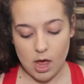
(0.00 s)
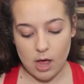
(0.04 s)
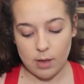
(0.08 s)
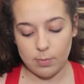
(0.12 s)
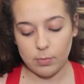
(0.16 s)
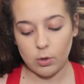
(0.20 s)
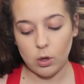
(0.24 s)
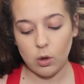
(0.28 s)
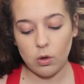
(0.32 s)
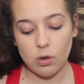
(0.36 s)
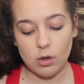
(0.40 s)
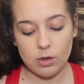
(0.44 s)

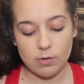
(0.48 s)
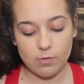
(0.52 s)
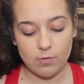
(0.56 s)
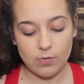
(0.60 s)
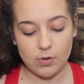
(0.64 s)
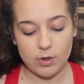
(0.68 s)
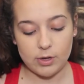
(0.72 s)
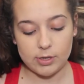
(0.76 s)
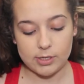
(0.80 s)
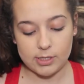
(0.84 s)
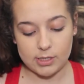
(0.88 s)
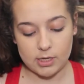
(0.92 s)
I'm going
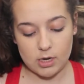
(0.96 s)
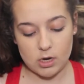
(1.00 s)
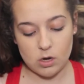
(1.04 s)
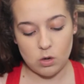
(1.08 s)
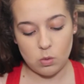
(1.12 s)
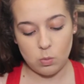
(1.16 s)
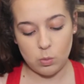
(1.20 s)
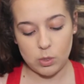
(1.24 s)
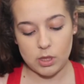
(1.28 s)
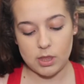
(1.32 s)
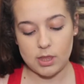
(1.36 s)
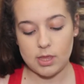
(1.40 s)
first
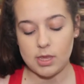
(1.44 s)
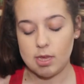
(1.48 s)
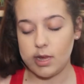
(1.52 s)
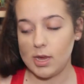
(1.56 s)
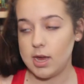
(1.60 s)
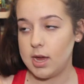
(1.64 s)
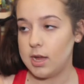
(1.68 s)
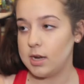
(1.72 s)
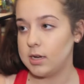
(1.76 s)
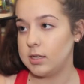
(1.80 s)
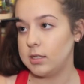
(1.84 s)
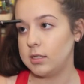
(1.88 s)
in with
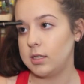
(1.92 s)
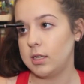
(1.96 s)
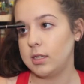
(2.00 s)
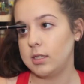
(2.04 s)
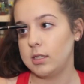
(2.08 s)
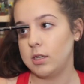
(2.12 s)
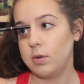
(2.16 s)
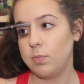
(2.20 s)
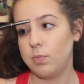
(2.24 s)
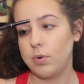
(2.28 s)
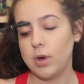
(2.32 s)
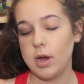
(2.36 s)
the
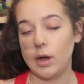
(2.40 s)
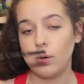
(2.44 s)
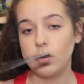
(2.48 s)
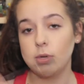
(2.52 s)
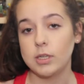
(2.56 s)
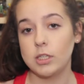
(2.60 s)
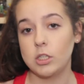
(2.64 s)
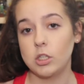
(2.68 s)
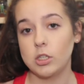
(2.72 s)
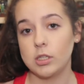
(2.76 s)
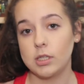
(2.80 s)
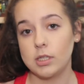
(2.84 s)
Anastasia Brow
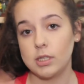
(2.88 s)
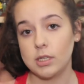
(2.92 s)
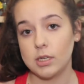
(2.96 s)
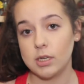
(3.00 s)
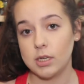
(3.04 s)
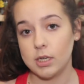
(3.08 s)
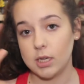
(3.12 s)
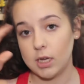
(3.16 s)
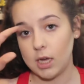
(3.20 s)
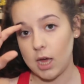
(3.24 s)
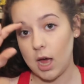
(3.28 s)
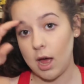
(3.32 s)
Wiz just
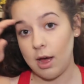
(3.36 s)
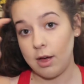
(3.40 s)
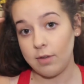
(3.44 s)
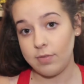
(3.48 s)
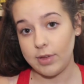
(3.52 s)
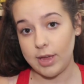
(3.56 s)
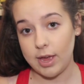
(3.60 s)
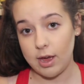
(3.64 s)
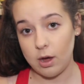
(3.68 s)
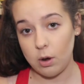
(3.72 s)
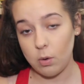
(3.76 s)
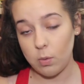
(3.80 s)
to
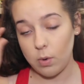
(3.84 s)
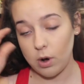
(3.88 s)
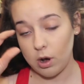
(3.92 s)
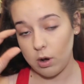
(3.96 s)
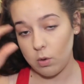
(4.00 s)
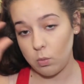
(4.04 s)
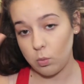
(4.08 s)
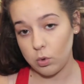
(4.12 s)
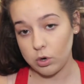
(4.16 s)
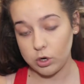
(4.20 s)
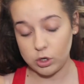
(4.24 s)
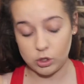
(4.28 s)
carve out where
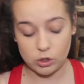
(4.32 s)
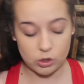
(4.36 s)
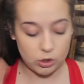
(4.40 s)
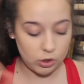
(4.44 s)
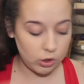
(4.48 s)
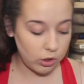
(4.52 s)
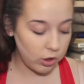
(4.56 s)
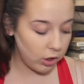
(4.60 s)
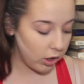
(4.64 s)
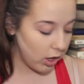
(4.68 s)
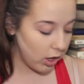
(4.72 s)
I want it to go,